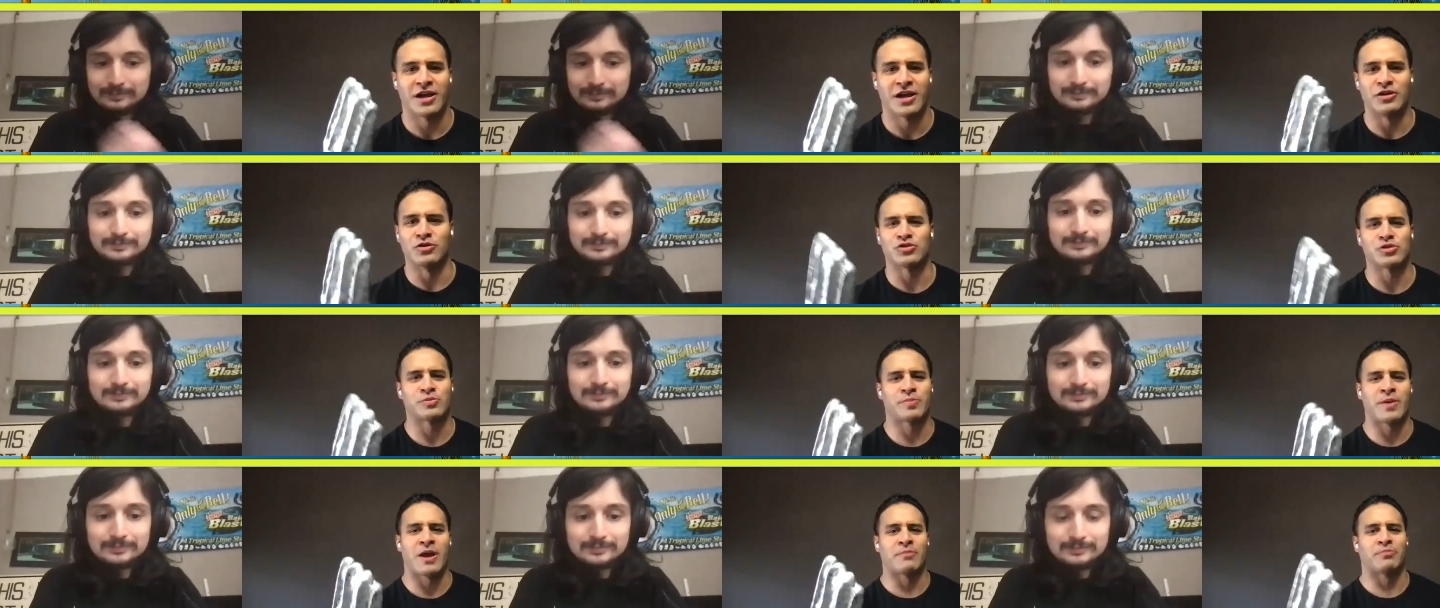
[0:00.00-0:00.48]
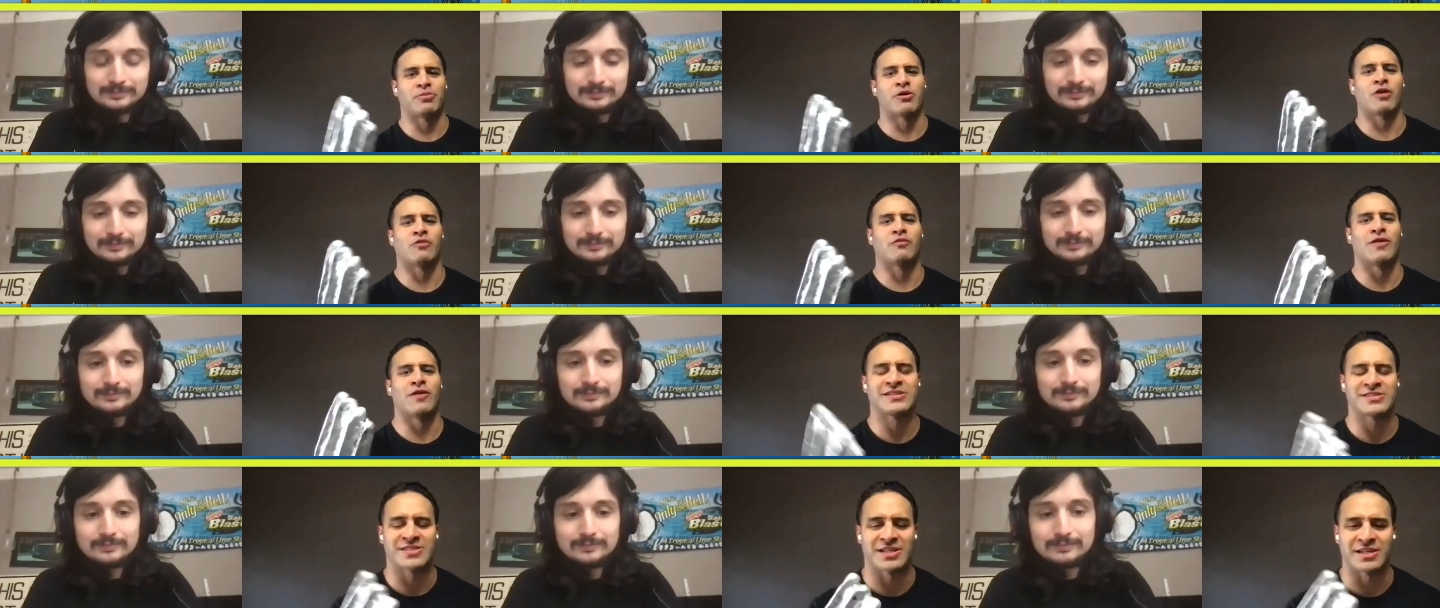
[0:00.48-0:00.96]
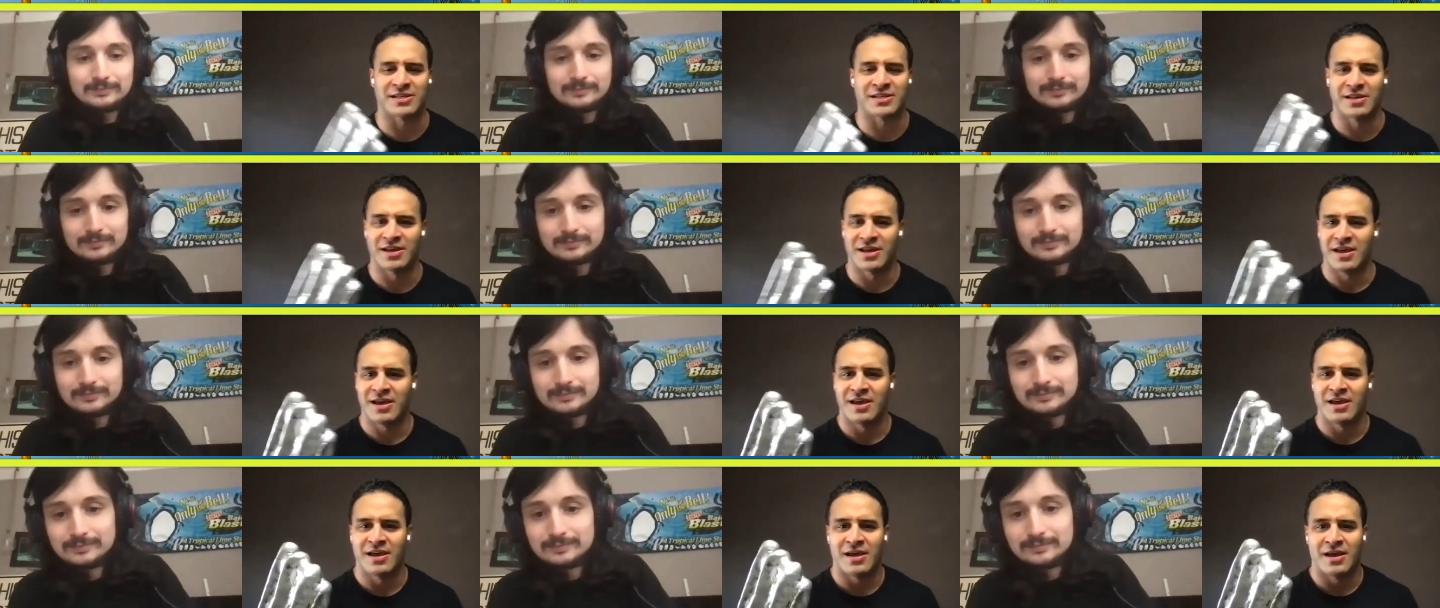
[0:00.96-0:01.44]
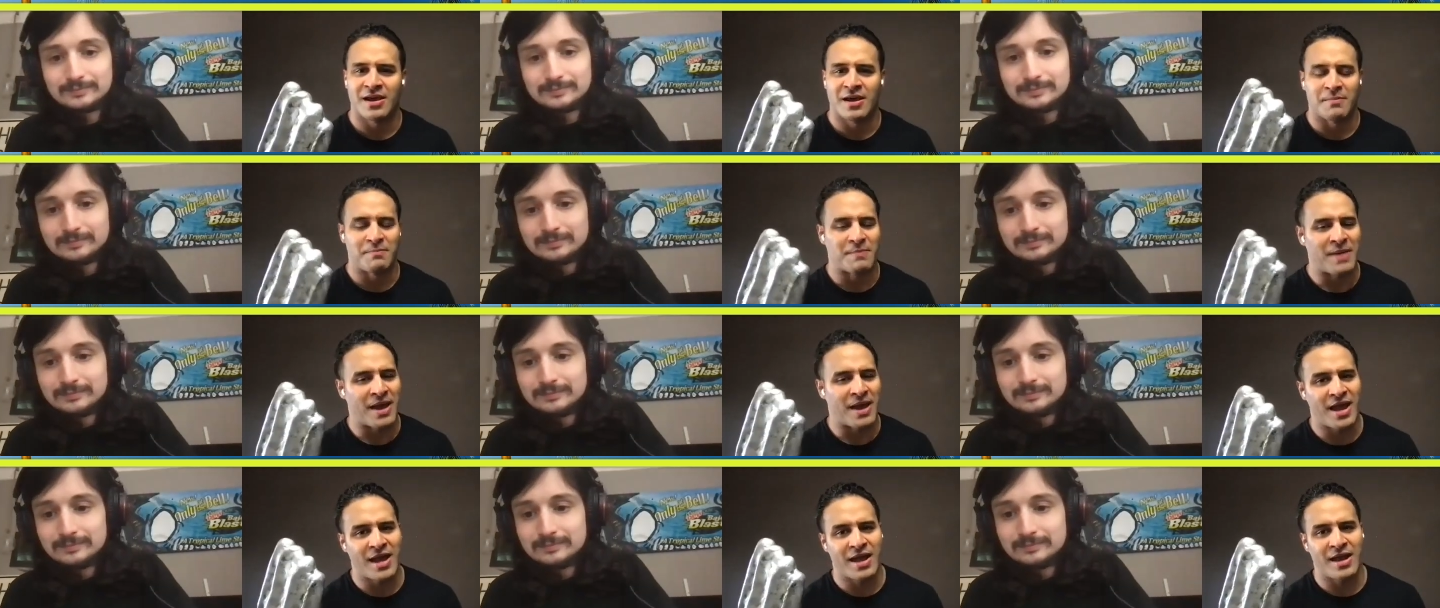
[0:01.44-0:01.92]
Speaker 1: in New Japan Pro Wrestling.
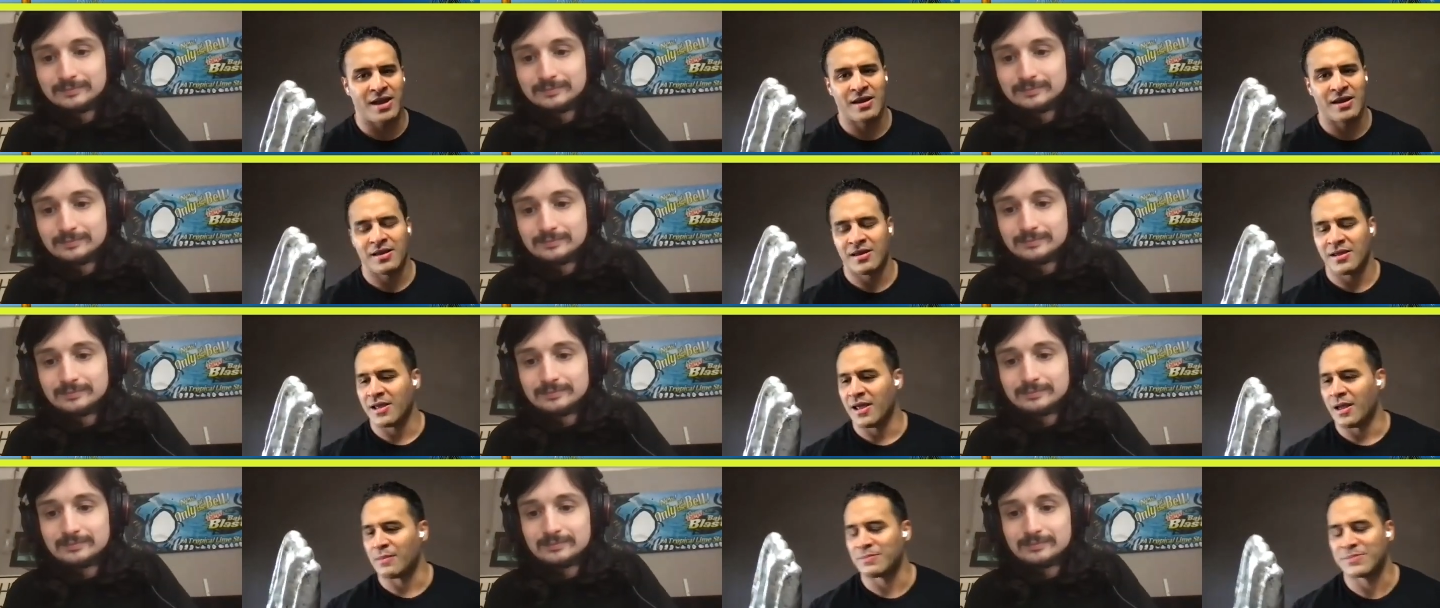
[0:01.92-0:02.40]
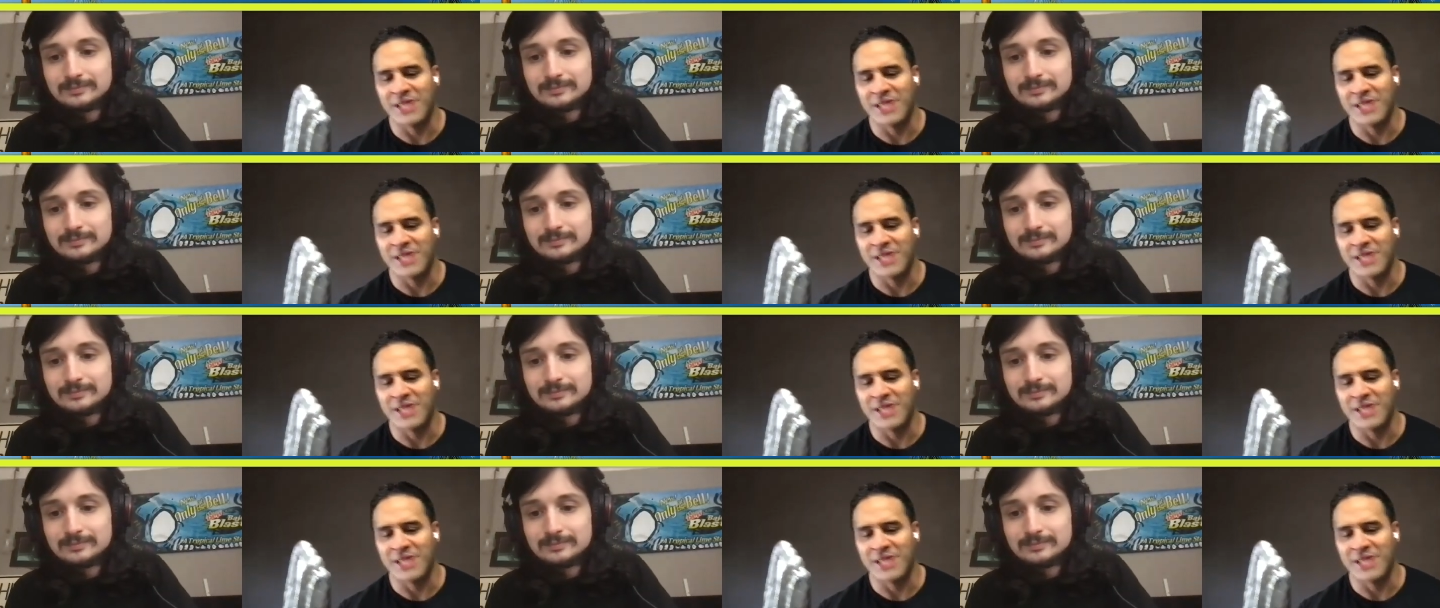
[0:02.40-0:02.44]
Man, I'm